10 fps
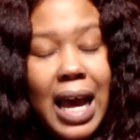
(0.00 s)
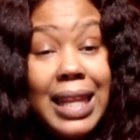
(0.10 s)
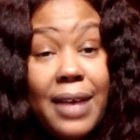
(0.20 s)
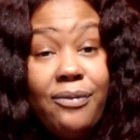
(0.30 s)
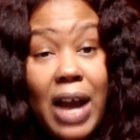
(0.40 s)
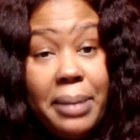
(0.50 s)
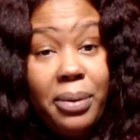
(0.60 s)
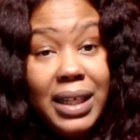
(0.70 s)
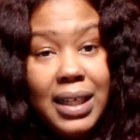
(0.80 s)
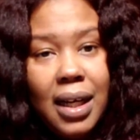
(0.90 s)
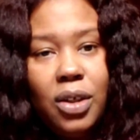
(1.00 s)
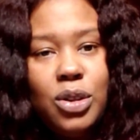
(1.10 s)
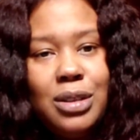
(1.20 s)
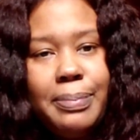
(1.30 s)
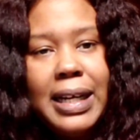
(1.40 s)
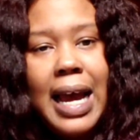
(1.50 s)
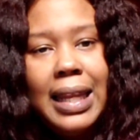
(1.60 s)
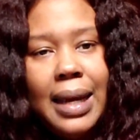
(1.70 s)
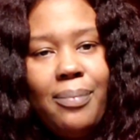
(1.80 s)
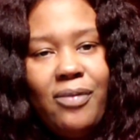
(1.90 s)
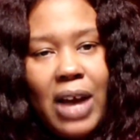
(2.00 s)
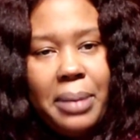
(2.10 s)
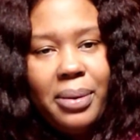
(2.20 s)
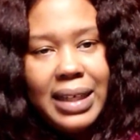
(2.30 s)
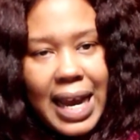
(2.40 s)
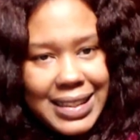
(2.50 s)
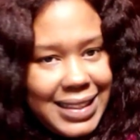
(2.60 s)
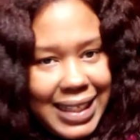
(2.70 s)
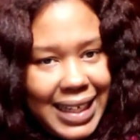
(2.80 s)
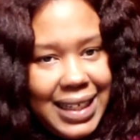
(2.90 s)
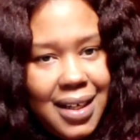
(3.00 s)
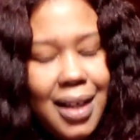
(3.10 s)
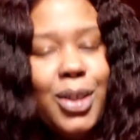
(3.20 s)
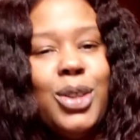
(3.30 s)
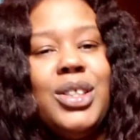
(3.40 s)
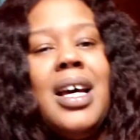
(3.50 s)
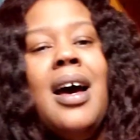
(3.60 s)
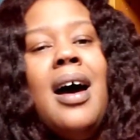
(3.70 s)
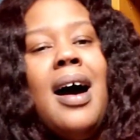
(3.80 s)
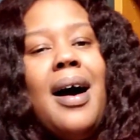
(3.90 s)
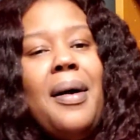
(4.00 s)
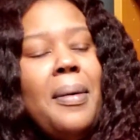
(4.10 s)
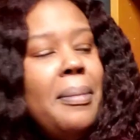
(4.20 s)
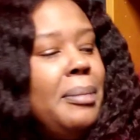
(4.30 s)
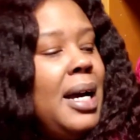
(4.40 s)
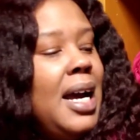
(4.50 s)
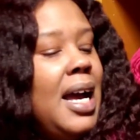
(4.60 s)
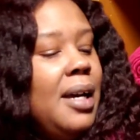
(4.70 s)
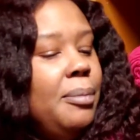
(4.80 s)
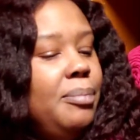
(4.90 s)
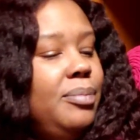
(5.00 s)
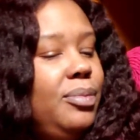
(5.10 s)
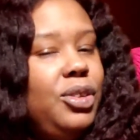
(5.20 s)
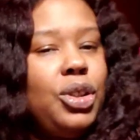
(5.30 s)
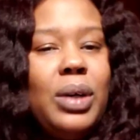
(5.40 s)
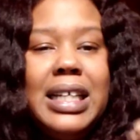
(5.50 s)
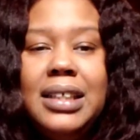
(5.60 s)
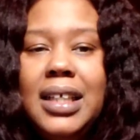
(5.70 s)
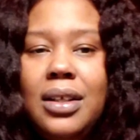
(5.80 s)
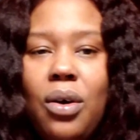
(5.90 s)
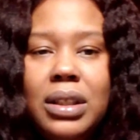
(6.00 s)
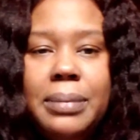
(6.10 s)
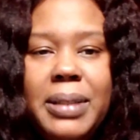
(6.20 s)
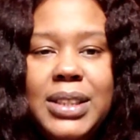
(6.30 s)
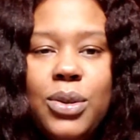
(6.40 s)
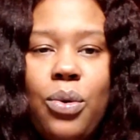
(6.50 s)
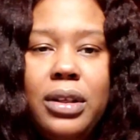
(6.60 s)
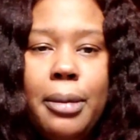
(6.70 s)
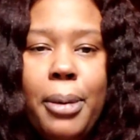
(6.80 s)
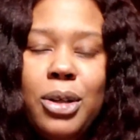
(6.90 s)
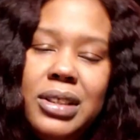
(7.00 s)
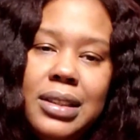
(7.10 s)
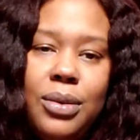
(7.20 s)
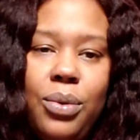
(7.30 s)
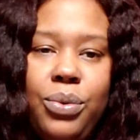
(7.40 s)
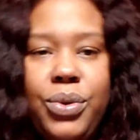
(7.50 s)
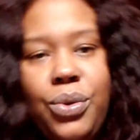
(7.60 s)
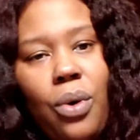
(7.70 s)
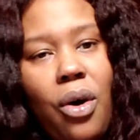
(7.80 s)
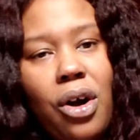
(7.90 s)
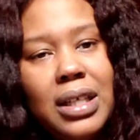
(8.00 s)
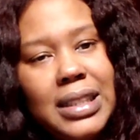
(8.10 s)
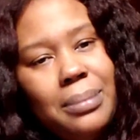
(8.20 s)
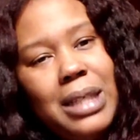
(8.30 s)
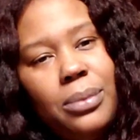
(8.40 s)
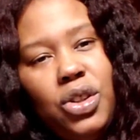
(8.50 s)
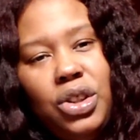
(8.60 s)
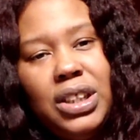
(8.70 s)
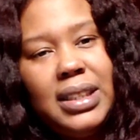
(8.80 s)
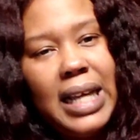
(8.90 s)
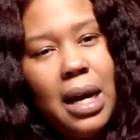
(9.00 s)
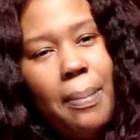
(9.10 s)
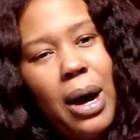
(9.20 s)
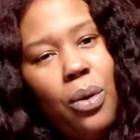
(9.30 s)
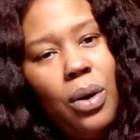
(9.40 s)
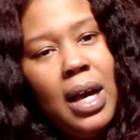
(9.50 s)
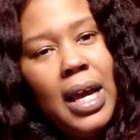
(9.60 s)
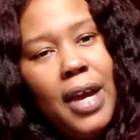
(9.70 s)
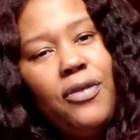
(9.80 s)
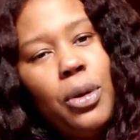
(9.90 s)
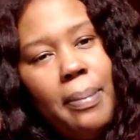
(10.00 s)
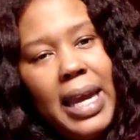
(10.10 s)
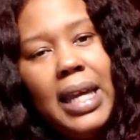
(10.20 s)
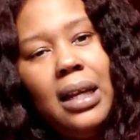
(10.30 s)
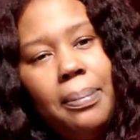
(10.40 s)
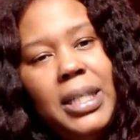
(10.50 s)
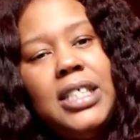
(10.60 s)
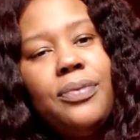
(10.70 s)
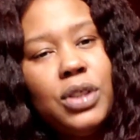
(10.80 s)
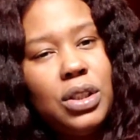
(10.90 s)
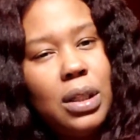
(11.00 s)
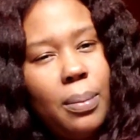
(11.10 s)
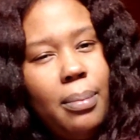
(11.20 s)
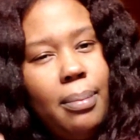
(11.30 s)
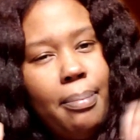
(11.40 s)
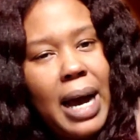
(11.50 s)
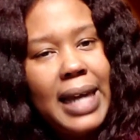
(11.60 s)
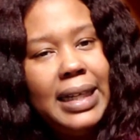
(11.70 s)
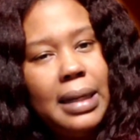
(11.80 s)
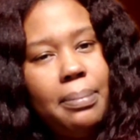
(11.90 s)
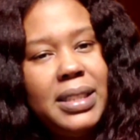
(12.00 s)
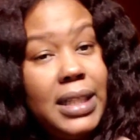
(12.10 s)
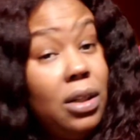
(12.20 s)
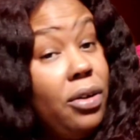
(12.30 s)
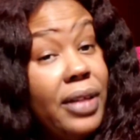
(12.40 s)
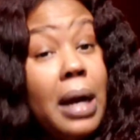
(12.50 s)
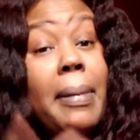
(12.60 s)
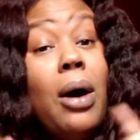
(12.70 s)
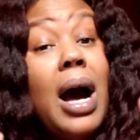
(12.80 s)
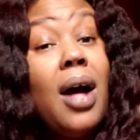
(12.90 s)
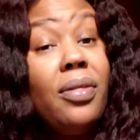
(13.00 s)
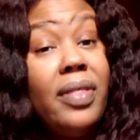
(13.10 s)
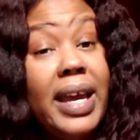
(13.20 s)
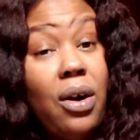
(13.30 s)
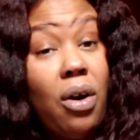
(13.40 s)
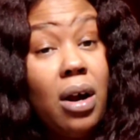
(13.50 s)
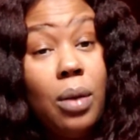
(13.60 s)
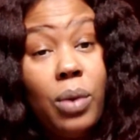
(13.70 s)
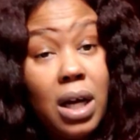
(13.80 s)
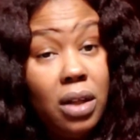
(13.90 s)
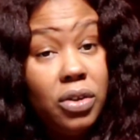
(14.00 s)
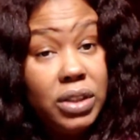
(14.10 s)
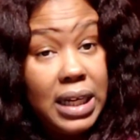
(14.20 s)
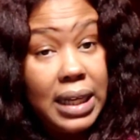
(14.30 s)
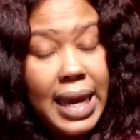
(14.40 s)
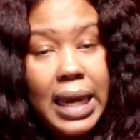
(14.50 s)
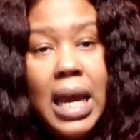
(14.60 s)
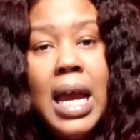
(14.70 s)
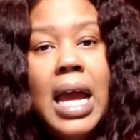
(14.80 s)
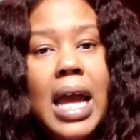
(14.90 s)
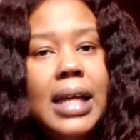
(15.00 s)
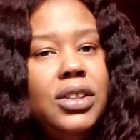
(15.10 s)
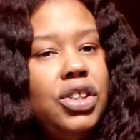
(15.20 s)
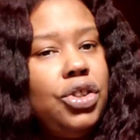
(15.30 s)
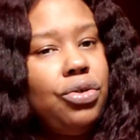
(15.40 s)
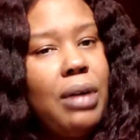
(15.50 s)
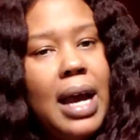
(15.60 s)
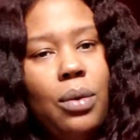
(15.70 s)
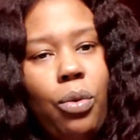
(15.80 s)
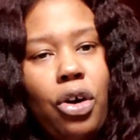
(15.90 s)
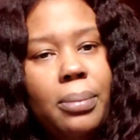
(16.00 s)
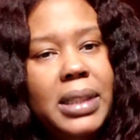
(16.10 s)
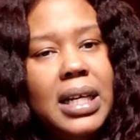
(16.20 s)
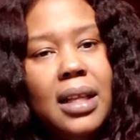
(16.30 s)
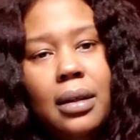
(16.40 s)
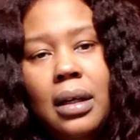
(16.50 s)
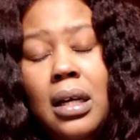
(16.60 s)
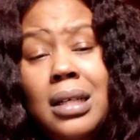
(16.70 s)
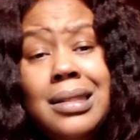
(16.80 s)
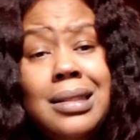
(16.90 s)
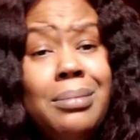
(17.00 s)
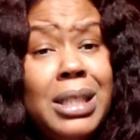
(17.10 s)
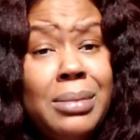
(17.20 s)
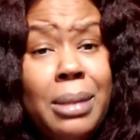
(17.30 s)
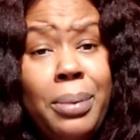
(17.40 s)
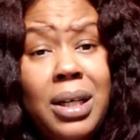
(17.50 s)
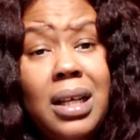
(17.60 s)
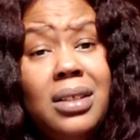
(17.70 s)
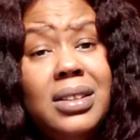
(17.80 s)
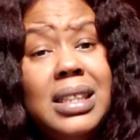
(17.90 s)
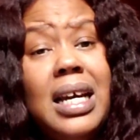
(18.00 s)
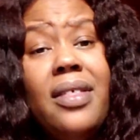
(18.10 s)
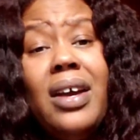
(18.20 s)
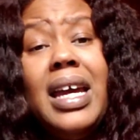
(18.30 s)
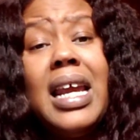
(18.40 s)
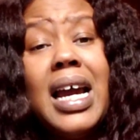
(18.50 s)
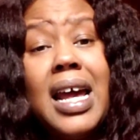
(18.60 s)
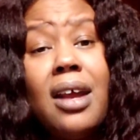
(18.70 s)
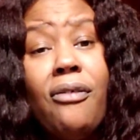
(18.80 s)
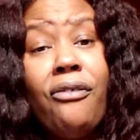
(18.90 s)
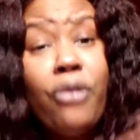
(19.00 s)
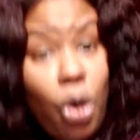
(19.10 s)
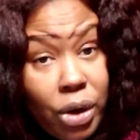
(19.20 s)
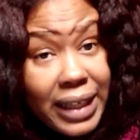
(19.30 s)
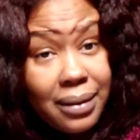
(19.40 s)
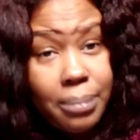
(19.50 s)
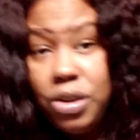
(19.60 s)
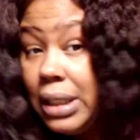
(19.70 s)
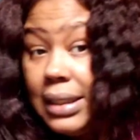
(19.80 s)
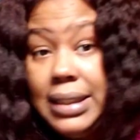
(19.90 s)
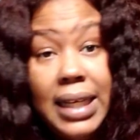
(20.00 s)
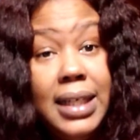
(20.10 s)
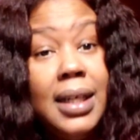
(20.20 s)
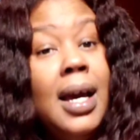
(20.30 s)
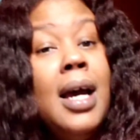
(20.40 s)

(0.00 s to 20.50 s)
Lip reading: I like vibrant colors, but I like vibrant isolated colors. Um, so it all depends on the person and who you are. And sometimes you just think about, if you're making a piece for somebody in particular, think about how they are and what colors they like, and just try to work them together. Sometimes I put colors together and I gotta frog it, I'm trying to tell you.